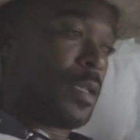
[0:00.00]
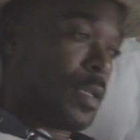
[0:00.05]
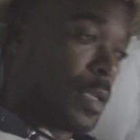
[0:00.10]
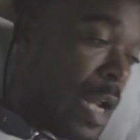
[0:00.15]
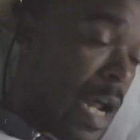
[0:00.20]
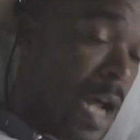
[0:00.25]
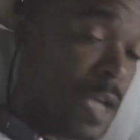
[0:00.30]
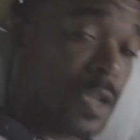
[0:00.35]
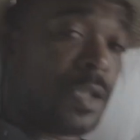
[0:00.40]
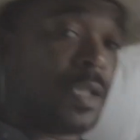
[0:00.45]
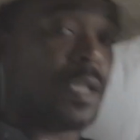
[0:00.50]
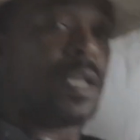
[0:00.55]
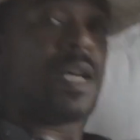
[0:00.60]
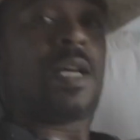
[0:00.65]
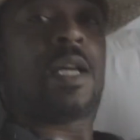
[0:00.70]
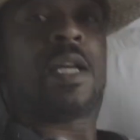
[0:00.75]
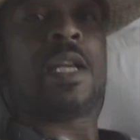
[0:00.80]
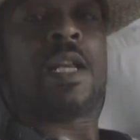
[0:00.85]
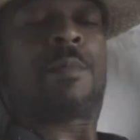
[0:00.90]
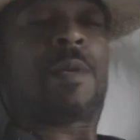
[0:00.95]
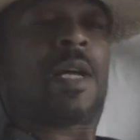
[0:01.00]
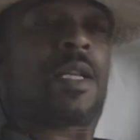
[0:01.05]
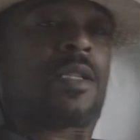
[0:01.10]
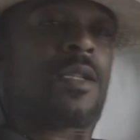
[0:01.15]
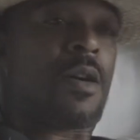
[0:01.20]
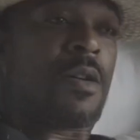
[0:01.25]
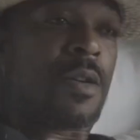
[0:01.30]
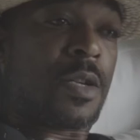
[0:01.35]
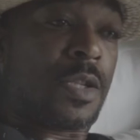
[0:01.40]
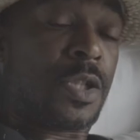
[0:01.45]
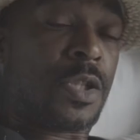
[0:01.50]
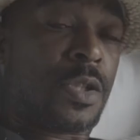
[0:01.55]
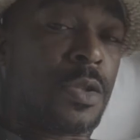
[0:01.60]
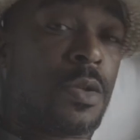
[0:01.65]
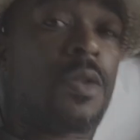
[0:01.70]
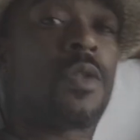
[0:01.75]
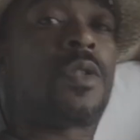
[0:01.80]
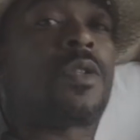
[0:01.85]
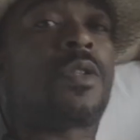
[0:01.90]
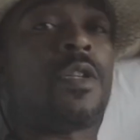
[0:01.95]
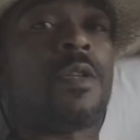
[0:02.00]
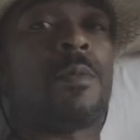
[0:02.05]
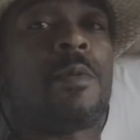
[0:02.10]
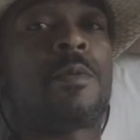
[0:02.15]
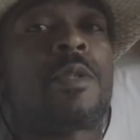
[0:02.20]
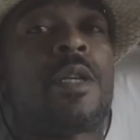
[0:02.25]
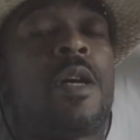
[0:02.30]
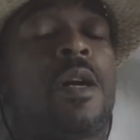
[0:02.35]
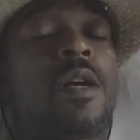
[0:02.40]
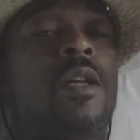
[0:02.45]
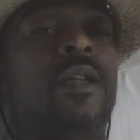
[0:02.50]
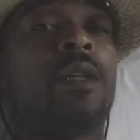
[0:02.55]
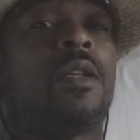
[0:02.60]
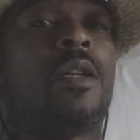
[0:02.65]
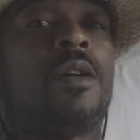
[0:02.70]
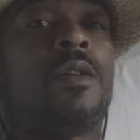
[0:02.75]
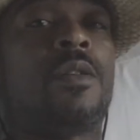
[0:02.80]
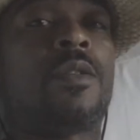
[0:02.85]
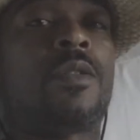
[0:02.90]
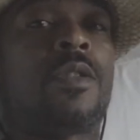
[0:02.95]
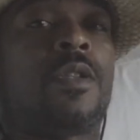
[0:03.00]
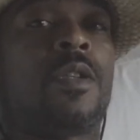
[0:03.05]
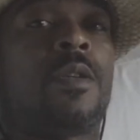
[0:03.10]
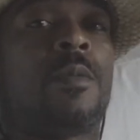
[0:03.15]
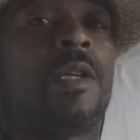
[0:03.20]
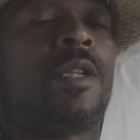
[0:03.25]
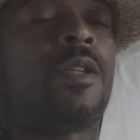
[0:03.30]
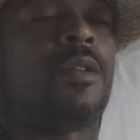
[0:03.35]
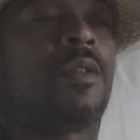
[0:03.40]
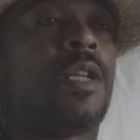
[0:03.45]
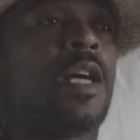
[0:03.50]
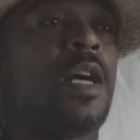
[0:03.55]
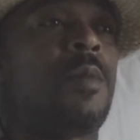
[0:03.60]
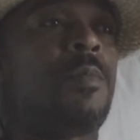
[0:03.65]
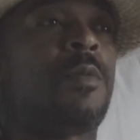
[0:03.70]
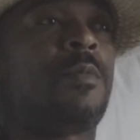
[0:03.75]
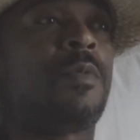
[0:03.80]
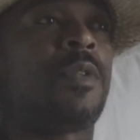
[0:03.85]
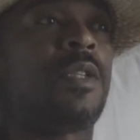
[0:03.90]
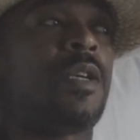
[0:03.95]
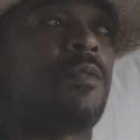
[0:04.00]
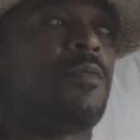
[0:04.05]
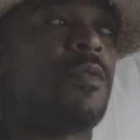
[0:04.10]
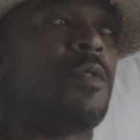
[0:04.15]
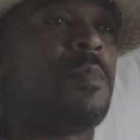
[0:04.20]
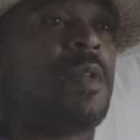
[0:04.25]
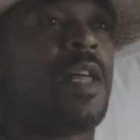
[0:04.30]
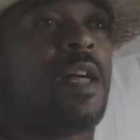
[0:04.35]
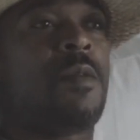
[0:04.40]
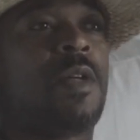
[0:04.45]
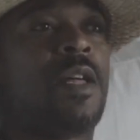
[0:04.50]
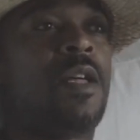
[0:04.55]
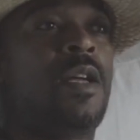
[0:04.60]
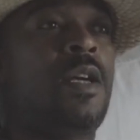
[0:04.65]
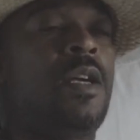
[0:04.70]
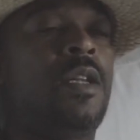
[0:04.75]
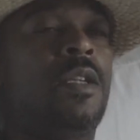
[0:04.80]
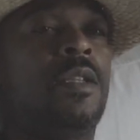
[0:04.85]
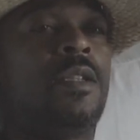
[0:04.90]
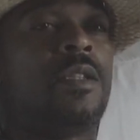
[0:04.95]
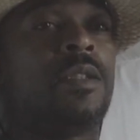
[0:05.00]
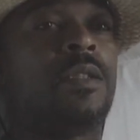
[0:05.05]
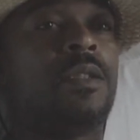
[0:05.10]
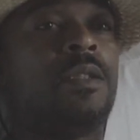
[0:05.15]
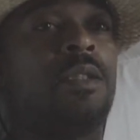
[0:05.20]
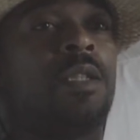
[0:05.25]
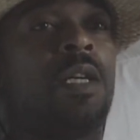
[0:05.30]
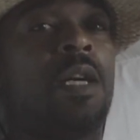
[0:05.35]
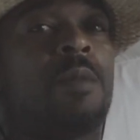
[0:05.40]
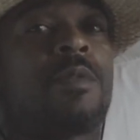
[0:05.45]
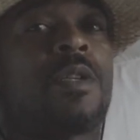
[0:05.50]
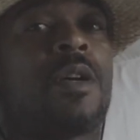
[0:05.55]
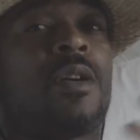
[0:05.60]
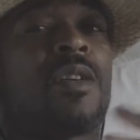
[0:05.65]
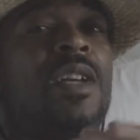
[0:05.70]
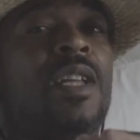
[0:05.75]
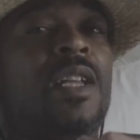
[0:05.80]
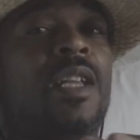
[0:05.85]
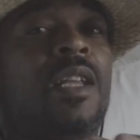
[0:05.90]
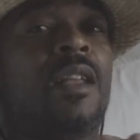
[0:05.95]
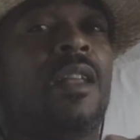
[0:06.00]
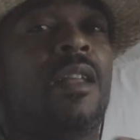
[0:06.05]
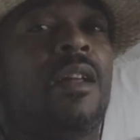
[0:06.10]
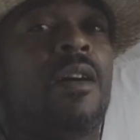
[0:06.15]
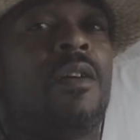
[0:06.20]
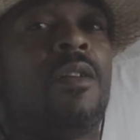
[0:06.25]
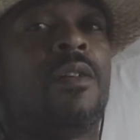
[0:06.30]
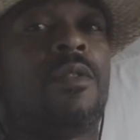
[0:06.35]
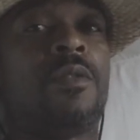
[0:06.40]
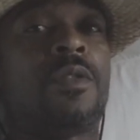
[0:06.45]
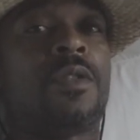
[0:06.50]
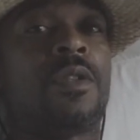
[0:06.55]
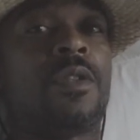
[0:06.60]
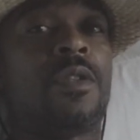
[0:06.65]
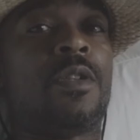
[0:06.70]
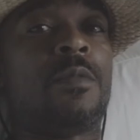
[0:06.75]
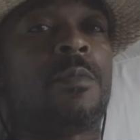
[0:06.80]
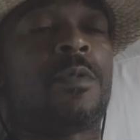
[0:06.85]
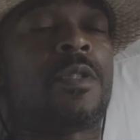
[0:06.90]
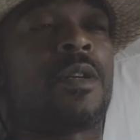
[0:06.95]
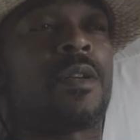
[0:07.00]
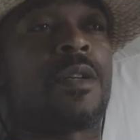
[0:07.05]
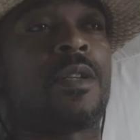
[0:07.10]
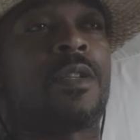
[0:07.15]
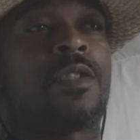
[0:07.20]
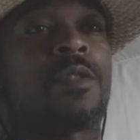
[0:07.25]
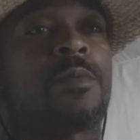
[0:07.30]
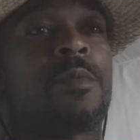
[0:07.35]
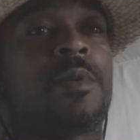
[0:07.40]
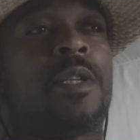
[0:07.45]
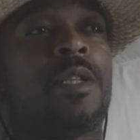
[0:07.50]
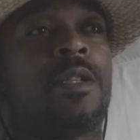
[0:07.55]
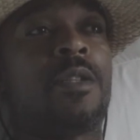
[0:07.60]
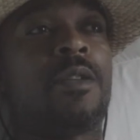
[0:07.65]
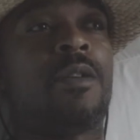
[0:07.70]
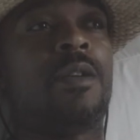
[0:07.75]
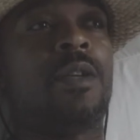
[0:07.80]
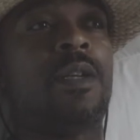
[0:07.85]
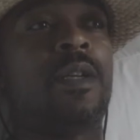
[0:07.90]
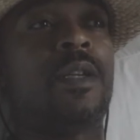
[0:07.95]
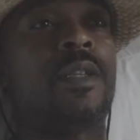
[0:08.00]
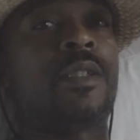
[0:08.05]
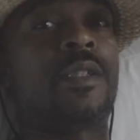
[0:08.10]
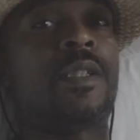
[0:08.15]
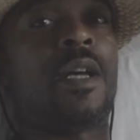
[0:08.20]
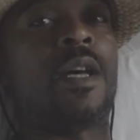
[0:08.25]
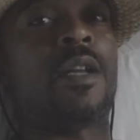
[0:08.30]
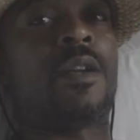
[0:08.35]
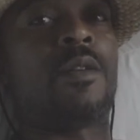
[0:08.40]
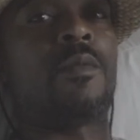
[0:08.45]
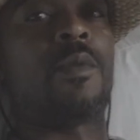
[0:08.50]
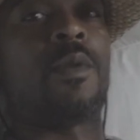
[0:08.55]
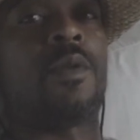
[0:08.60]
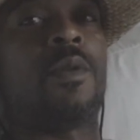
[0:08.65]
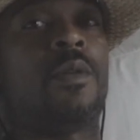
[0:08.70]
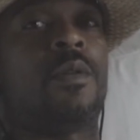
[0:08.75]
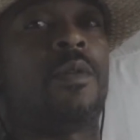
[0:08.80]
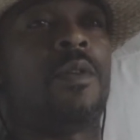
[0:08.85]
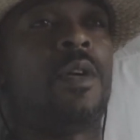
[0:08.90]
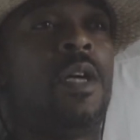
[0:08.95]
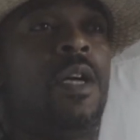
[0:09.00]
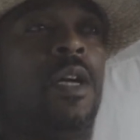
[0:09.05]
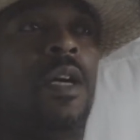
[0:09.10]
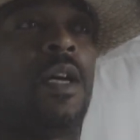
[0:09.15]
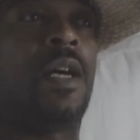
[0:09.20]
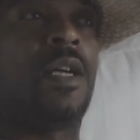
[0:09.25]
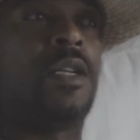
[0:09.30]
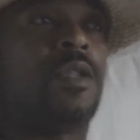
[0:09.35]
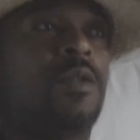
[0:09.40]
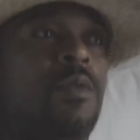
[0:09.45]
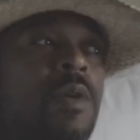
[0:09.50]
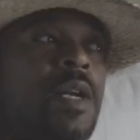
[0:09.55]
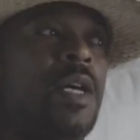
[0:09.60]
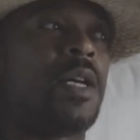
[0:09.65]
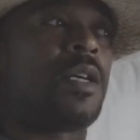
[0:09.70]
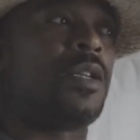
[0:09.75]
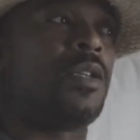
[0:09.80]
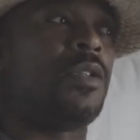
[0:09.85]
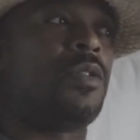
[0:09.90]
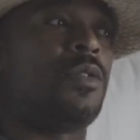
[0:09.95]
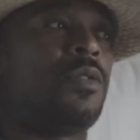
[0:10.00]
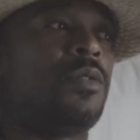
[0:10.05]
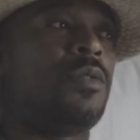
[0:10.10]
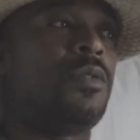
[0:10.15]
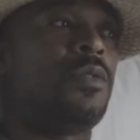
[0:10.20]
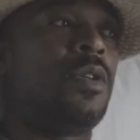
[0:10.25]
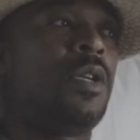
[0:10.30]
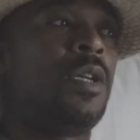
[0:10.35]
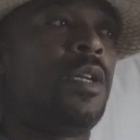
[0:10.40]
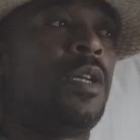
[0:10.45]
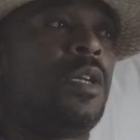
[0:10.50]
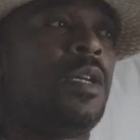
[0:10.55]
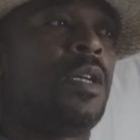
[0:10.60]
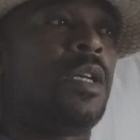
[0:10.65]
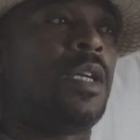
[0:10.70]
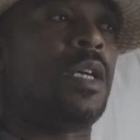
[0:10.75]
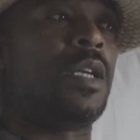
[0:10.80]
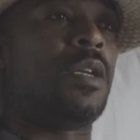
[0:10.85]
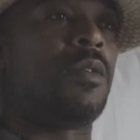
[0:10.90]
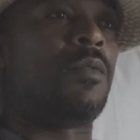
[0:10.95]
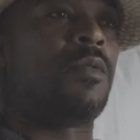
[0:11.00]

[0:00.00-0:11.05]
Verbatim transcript: And I'm not talking short term. I'm talking long term. I know a lot of people think, well, blah, blah. Look, I'm talking long term. I'm talking 20, 30 years down the road. I know what I can do in a